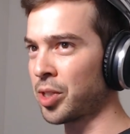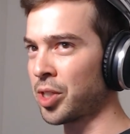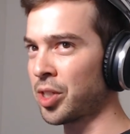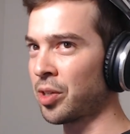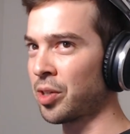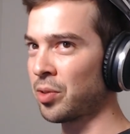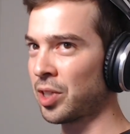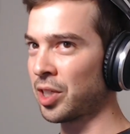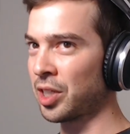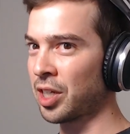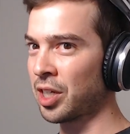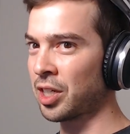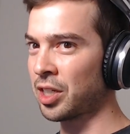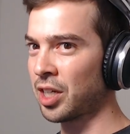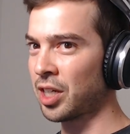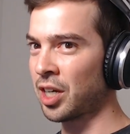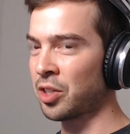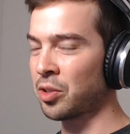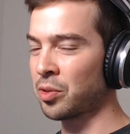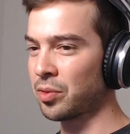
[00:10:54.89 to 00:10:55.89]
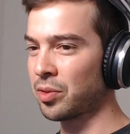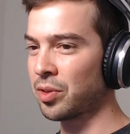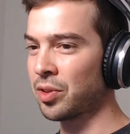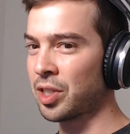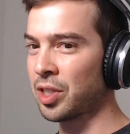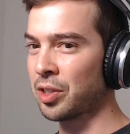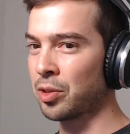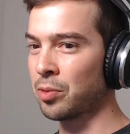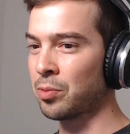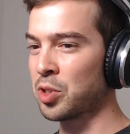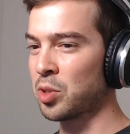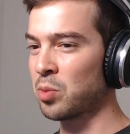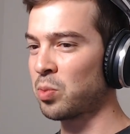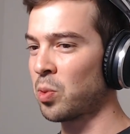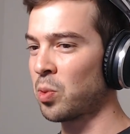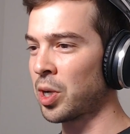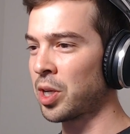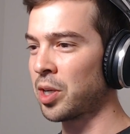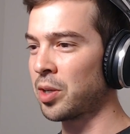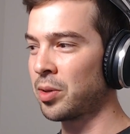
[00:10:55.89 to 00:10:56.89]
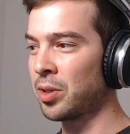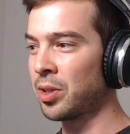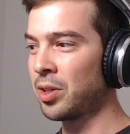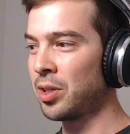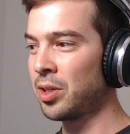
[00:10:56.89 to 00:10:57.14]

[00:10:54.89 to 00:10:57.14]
You know, like I I don't think there was a point